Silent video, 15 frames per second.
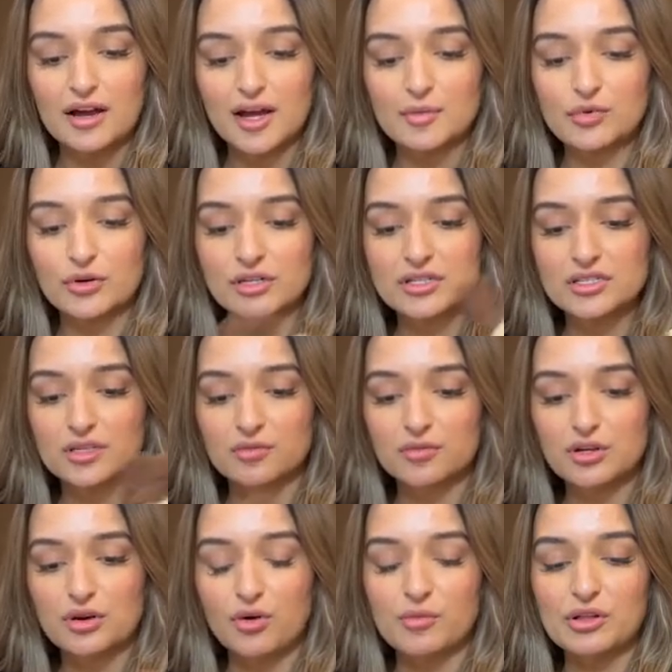I poured some
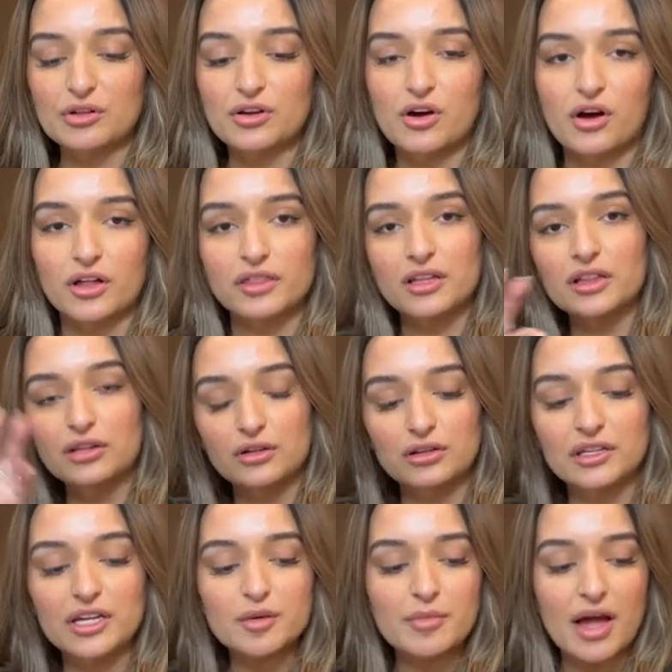goat milk on the little
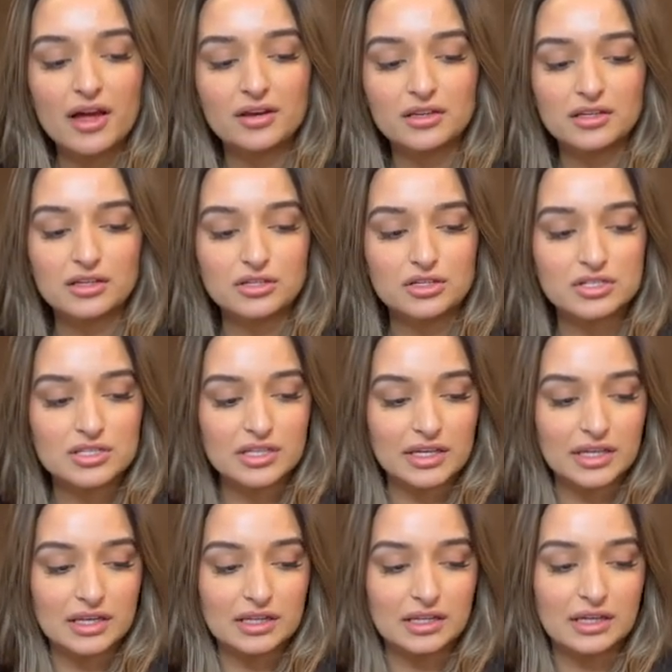lick mat and he could just lick
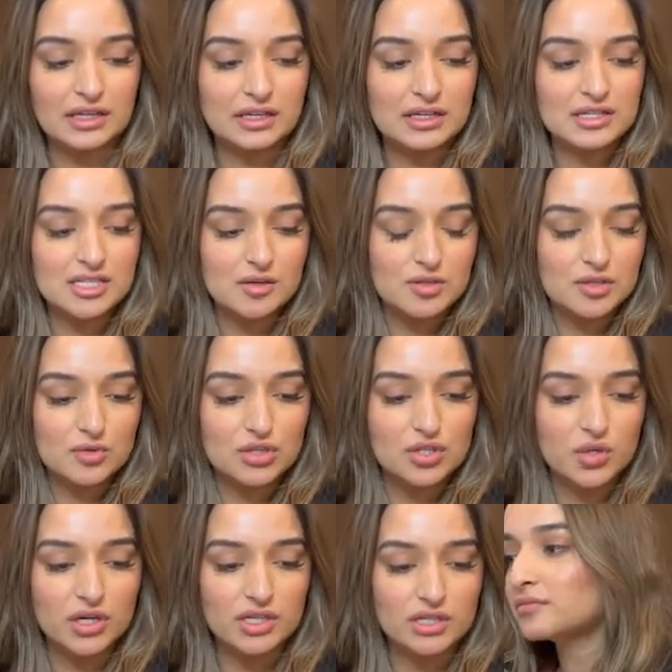it clean and he seemed to
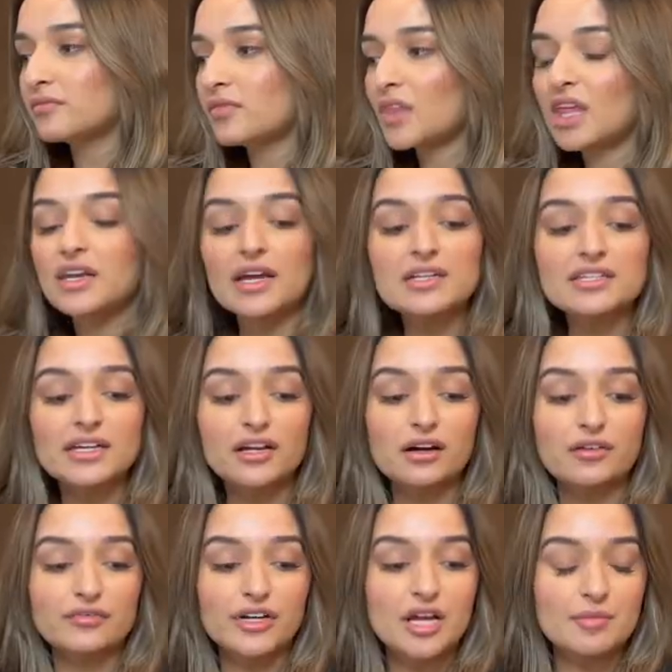enjoy it. Next thing I
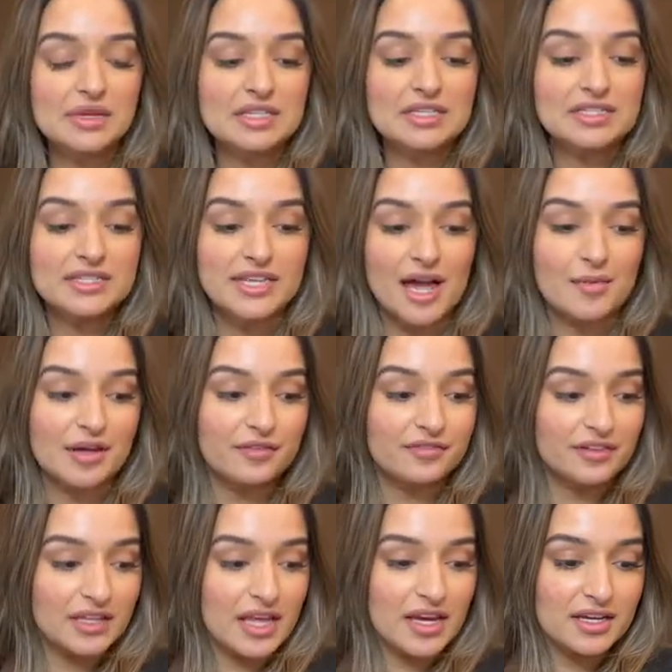got for him is salmon
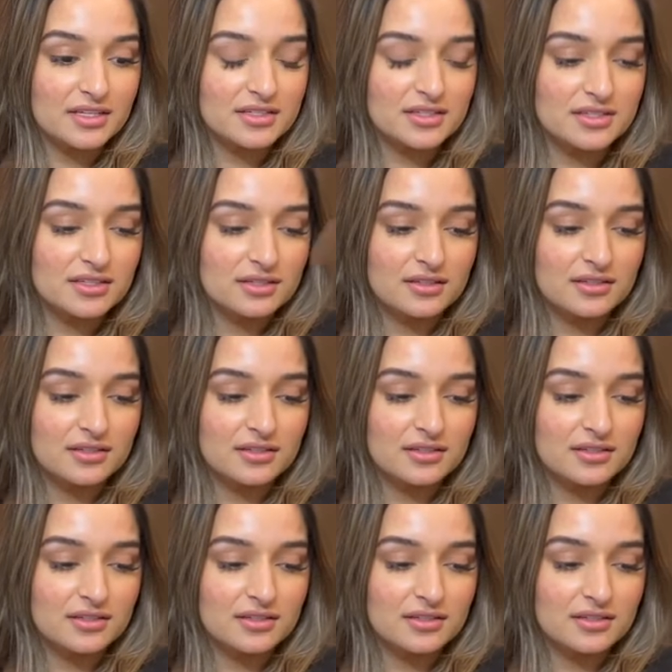fillets